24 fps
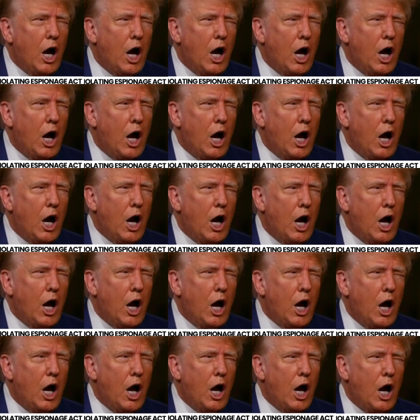
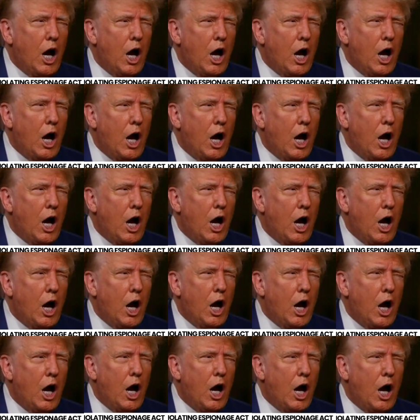
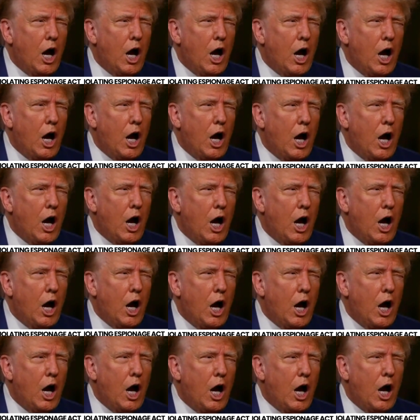
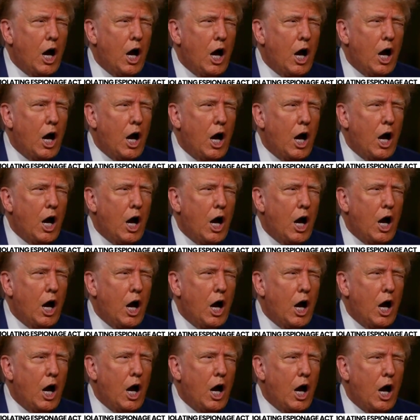
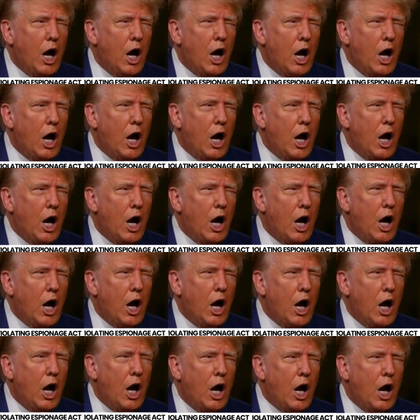
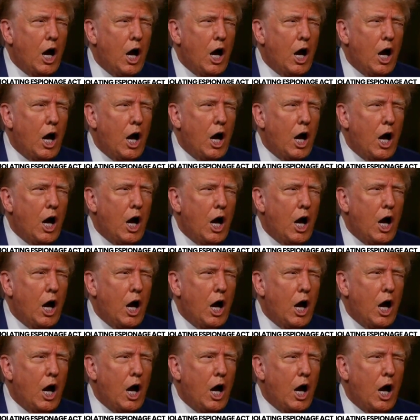
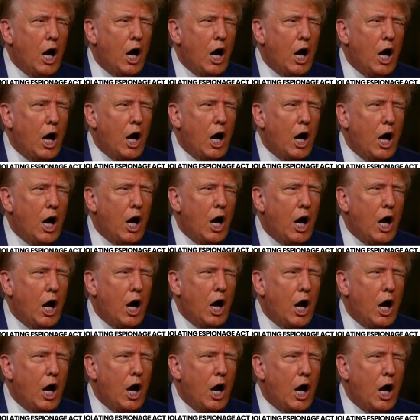
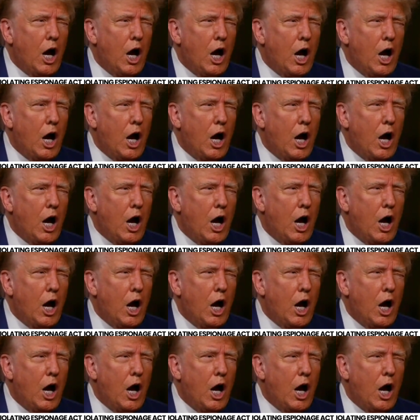(not speaking)